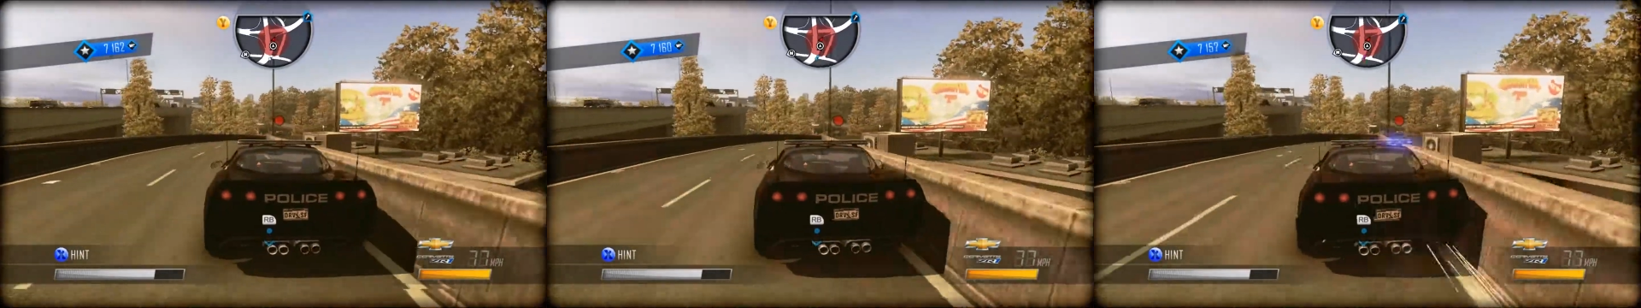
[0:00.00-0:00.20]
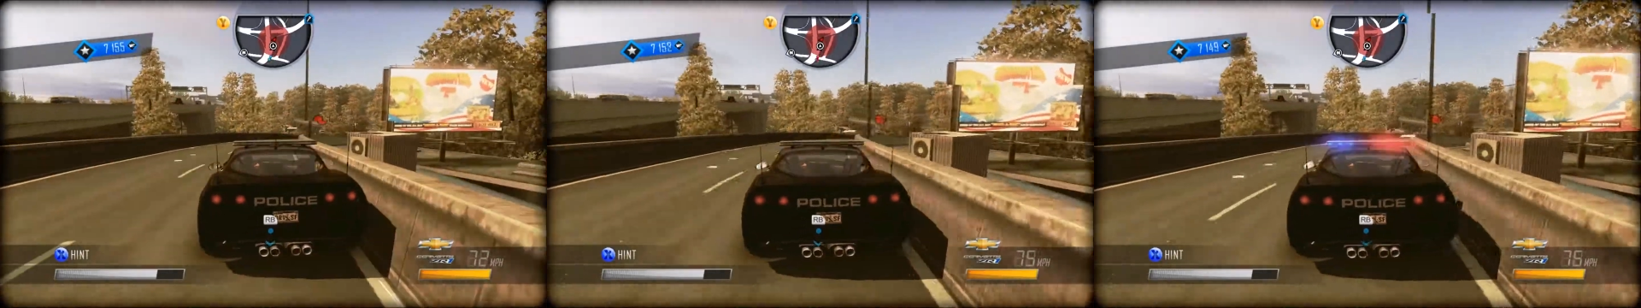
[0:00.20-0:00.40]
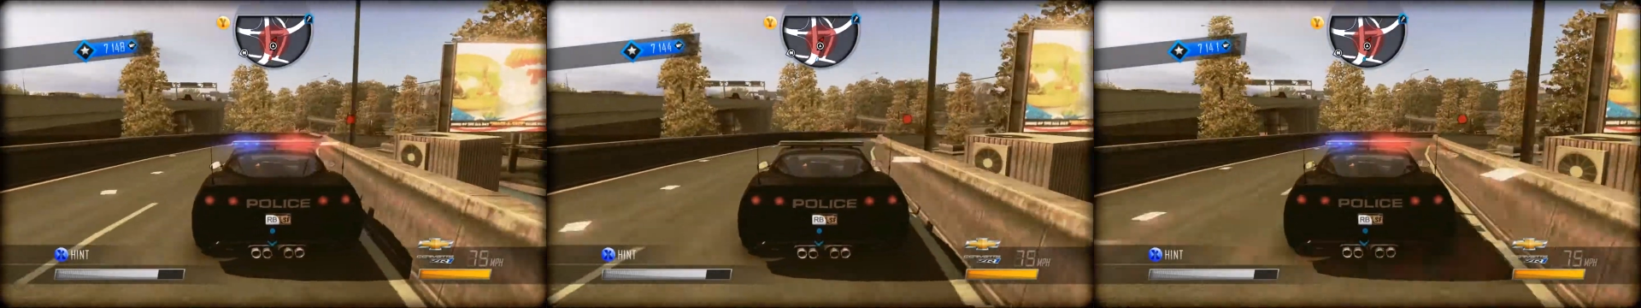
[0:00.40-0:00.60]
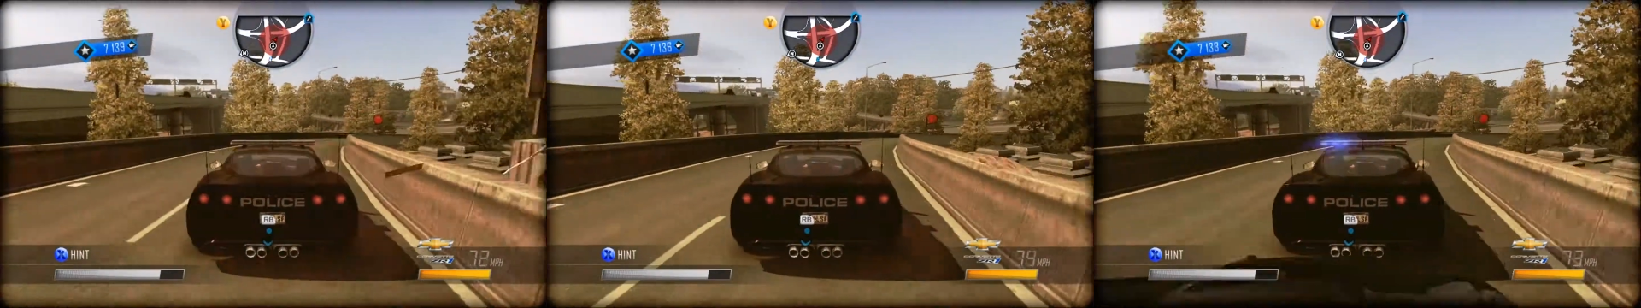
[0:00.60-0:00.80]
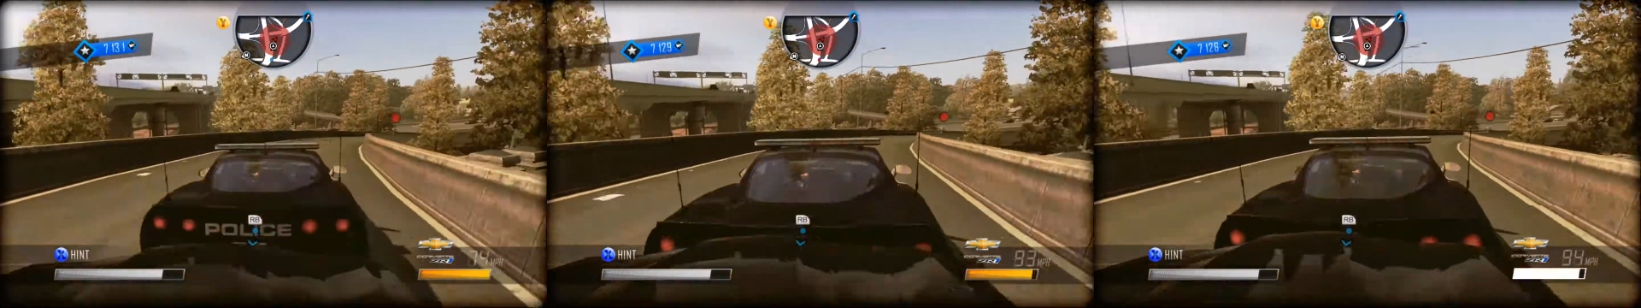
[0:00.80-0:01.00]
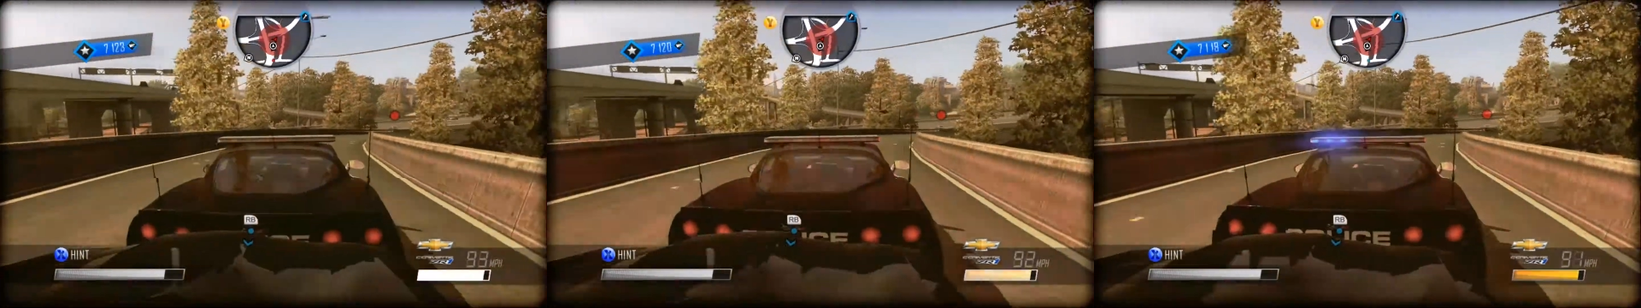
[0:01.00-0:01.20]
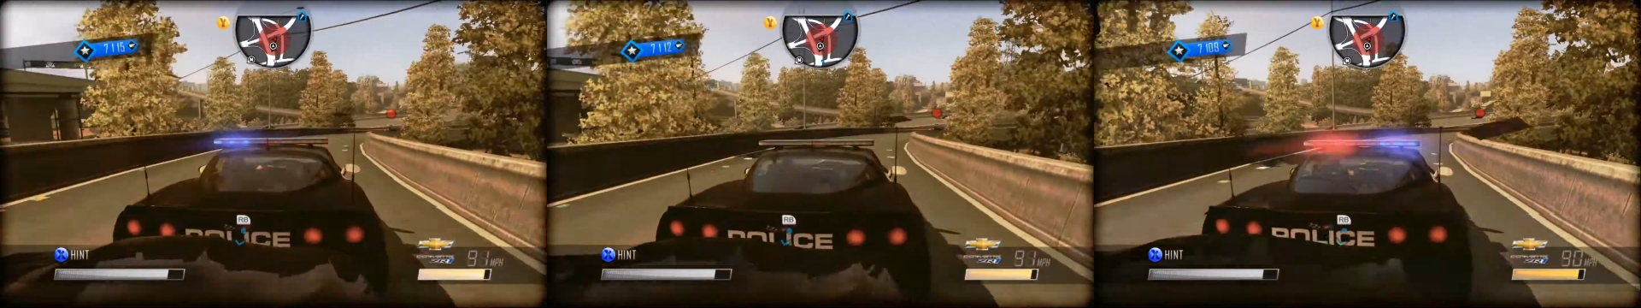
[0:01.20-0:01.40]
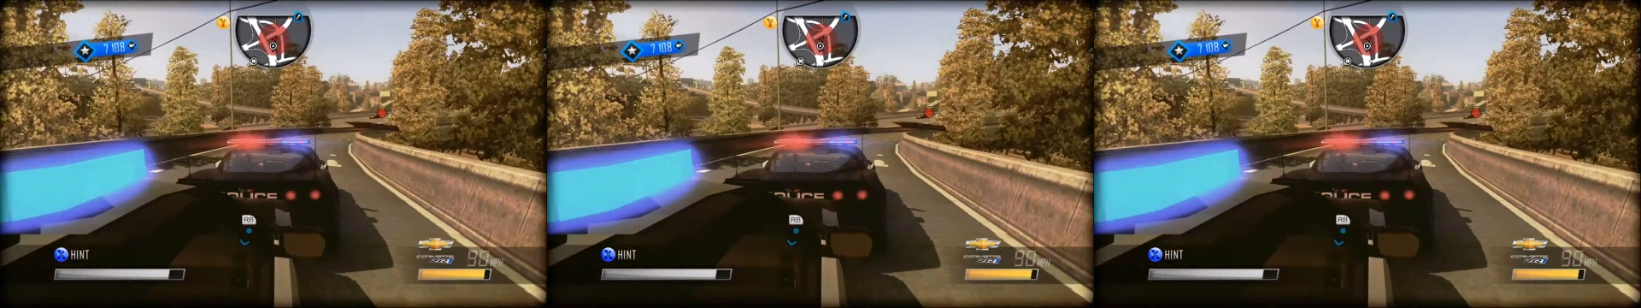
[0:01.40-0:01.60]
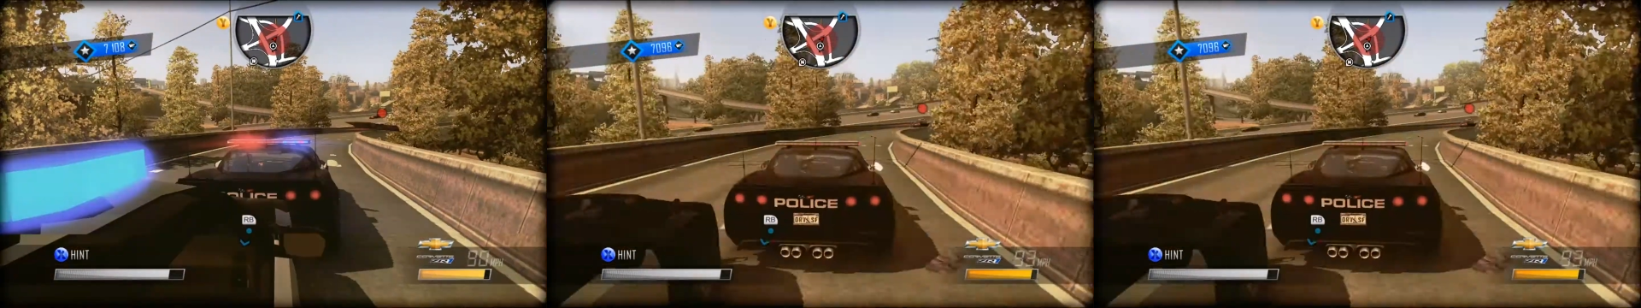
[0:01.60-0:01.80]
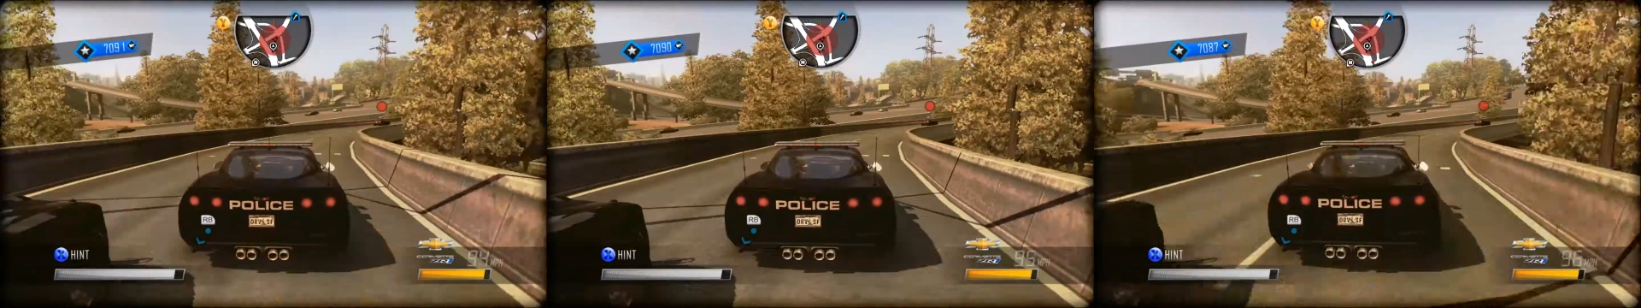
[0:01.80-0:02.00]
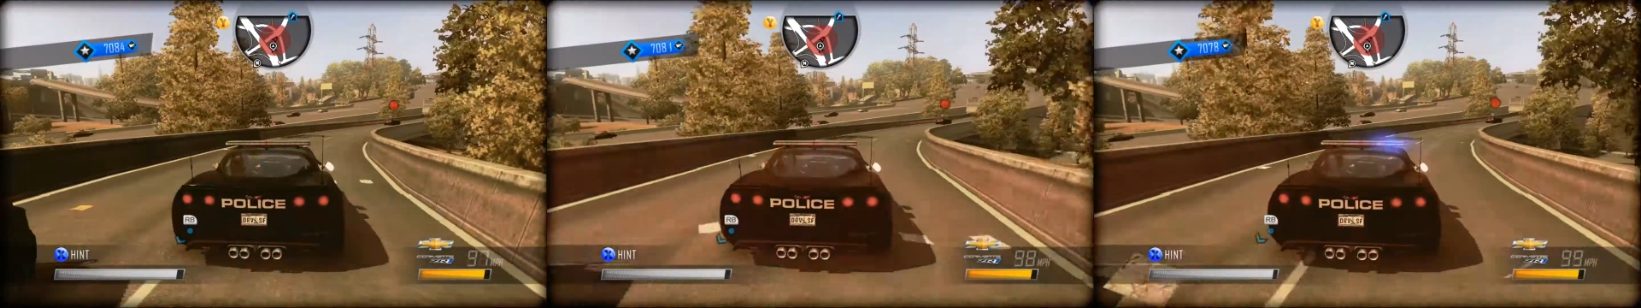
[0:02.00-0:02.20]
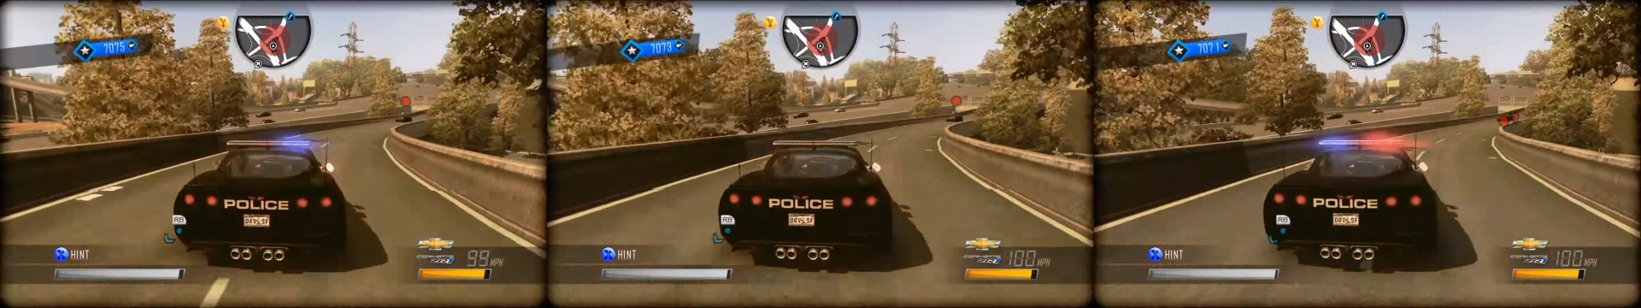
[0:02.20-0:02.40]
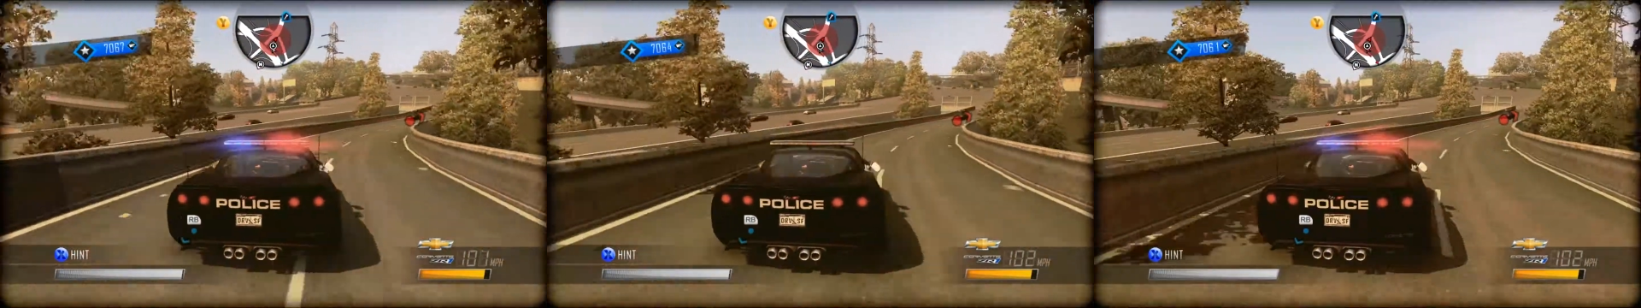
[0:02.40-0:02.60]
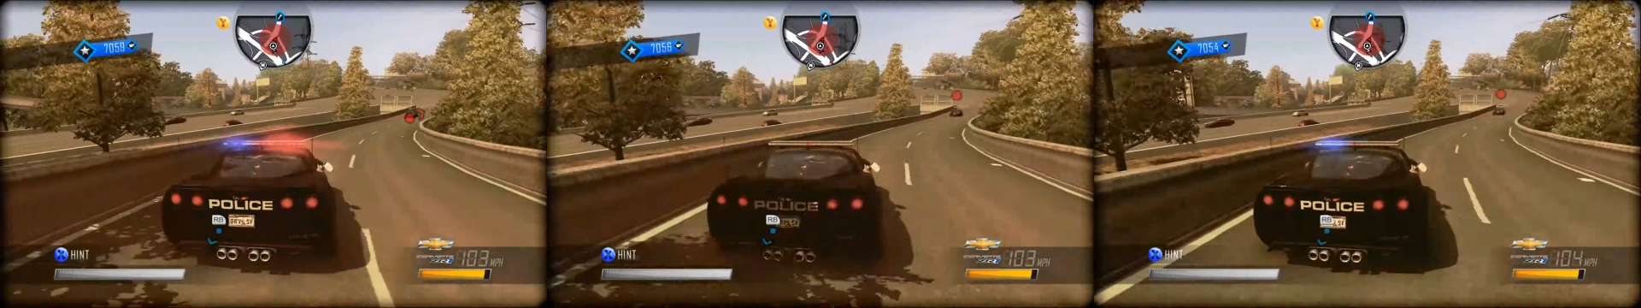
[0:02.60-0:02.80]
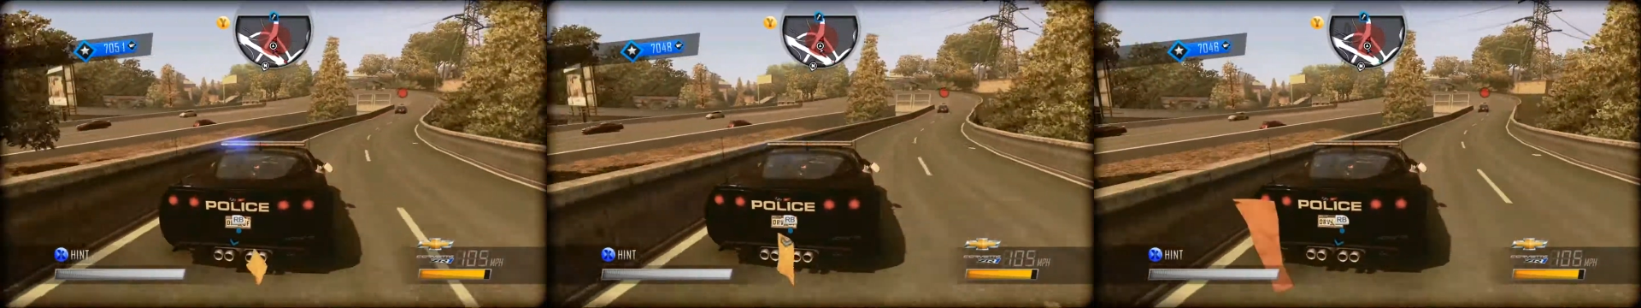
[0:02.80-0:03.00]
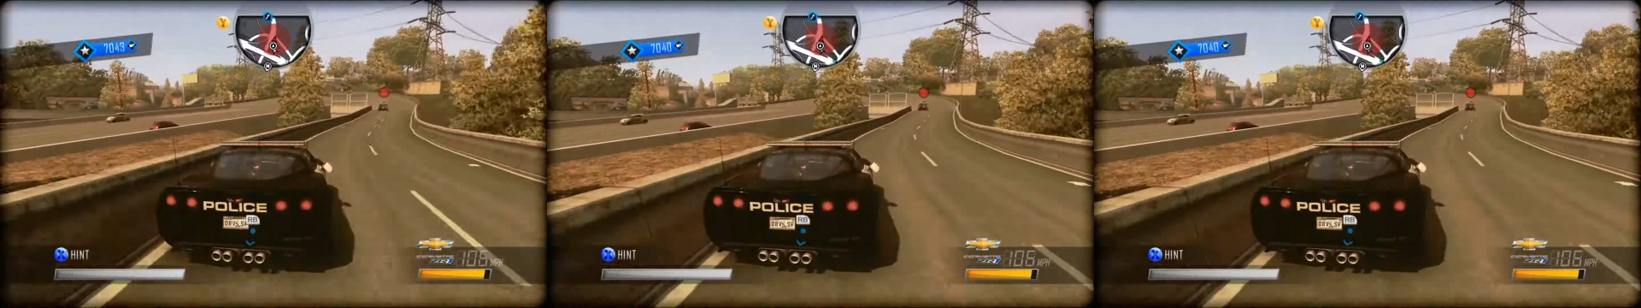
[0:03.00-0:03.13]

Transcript: No face is visible, so there are no lips to read.